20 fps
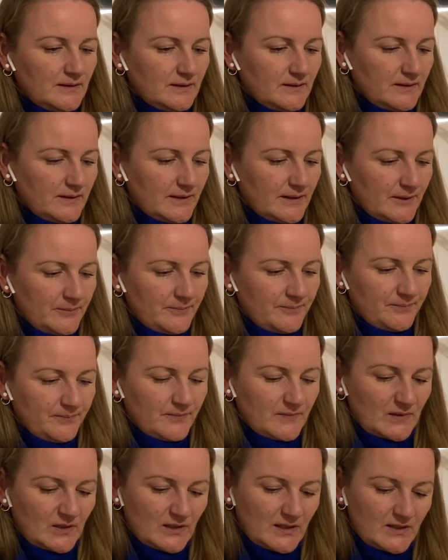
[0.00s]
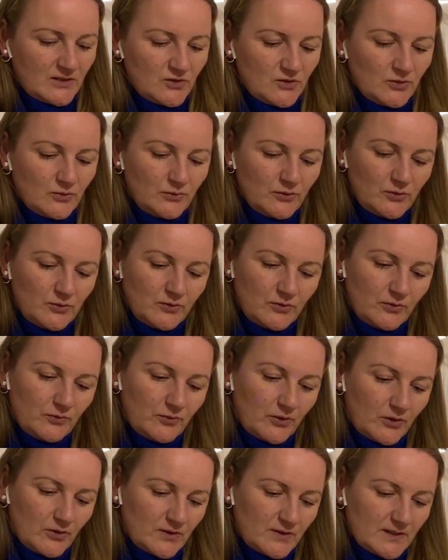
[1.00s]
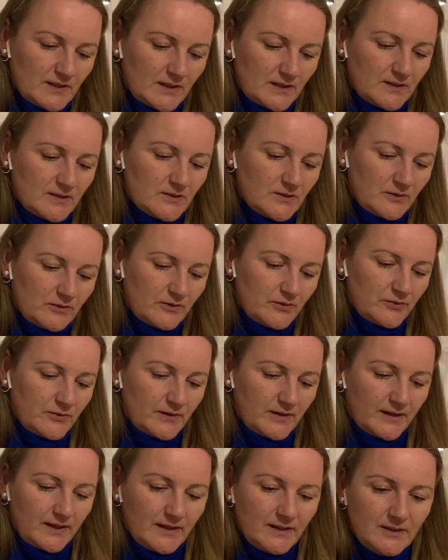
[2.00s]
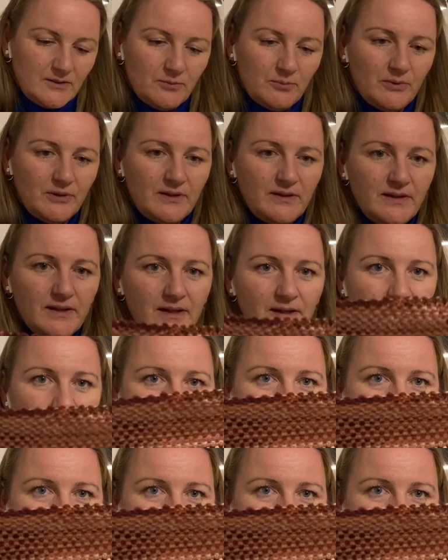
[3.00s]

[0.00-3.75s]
Yeah, and I show you the wrong side, sorry for that, but yeah,